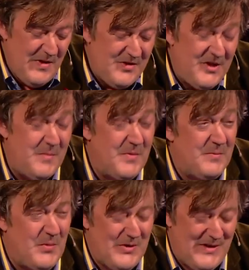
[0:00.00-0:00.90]
cheap
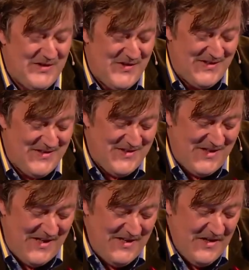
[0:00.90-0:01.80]
and pointless thing to
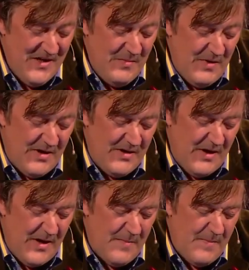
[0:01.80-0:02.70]
say, but